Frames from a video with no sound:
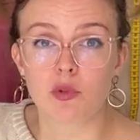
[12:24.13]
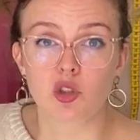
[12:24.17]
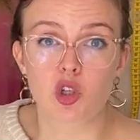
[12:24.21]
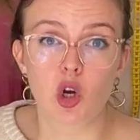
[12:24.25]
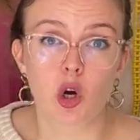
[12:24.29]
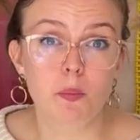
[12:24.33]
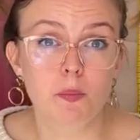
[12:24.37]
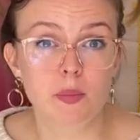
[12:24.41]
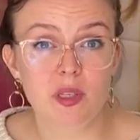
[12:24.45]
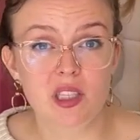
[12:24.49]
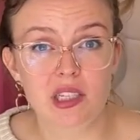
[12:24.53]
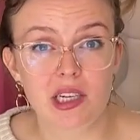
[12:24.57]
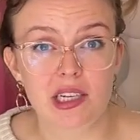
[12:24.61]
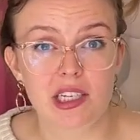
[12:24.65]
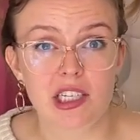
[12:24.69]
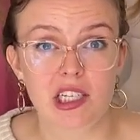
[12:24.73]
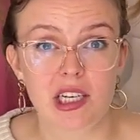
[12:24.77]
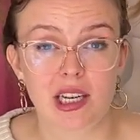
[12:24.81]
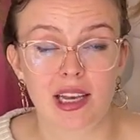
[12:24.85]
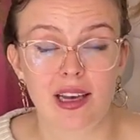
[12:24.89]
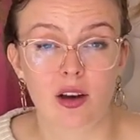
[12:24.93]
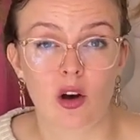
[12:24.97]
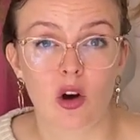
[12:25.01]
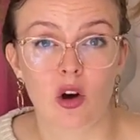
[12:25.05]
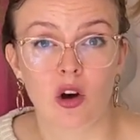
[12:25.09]
top
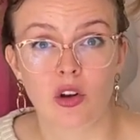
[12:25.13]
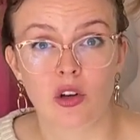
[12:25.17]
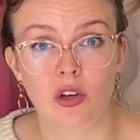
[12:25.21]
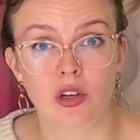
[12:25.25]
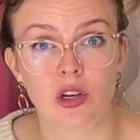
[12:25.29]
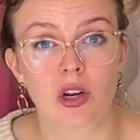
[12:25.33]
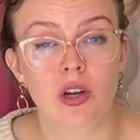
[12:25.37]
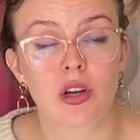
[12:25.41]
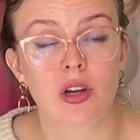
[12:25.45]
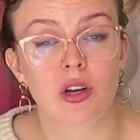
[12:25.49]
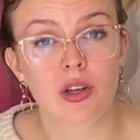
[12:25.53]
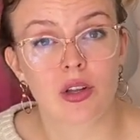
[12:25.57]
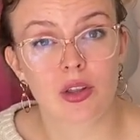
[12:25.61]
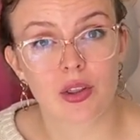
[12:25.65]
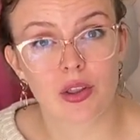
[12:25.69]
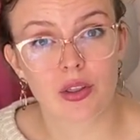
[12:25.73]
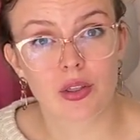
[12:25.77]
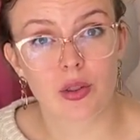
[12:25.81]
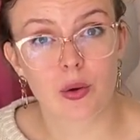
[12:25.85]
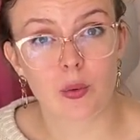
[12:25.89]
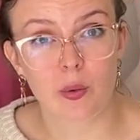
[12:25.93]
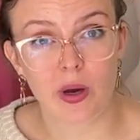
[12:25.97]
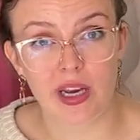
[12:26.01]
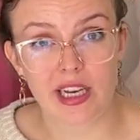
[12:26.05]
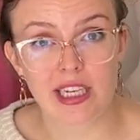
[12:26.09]
stitching on the
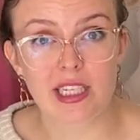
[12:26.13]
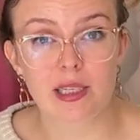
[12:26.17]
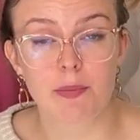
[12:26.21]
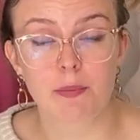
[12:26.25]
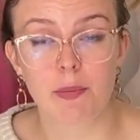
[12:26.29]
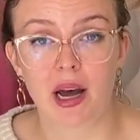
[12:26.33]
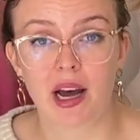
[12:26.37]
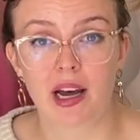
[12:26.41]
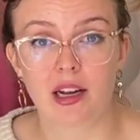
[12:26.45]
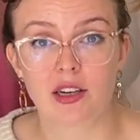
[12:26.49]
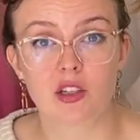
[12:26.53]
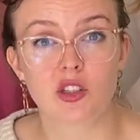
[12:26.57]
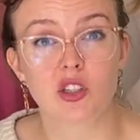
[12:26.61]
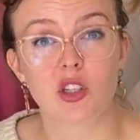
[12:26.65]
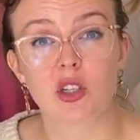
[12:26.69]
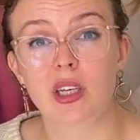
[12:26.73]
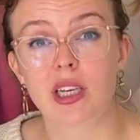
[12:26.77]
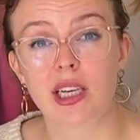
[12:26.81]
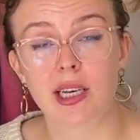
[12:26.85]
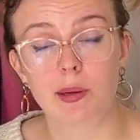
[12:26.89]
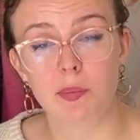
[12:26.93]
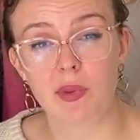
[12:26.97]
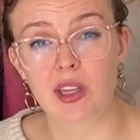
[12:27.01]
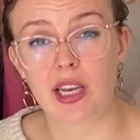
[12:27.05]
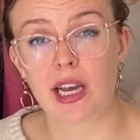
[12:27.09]
waistband to
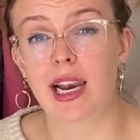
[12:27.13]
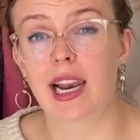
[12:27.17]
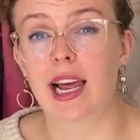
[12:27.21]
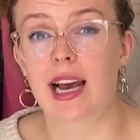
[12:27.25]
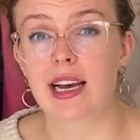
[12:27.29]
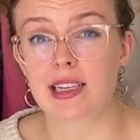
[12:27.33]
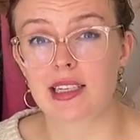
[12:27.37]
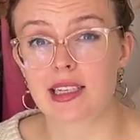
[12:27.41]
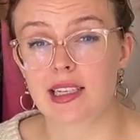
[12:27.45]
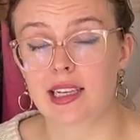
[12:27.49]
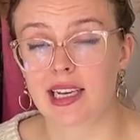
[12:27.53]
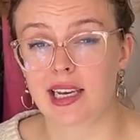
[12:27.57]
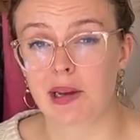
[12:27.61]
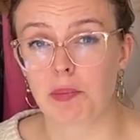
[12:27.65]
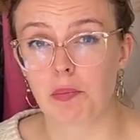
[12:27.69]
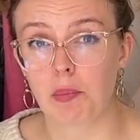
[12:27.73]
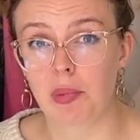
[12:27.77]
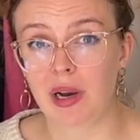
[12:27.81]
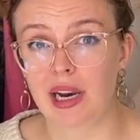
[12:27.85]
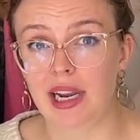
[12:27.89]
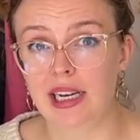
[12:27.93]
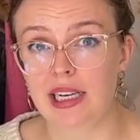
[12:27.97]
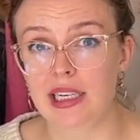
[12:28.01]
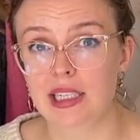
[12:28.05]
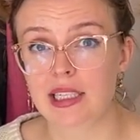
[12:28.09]
keep the elastic in
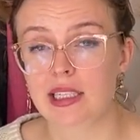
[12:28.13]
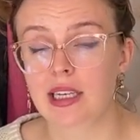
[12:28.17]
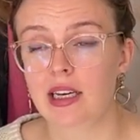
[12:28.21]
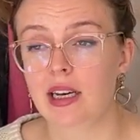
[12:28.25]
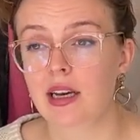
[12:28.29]
place,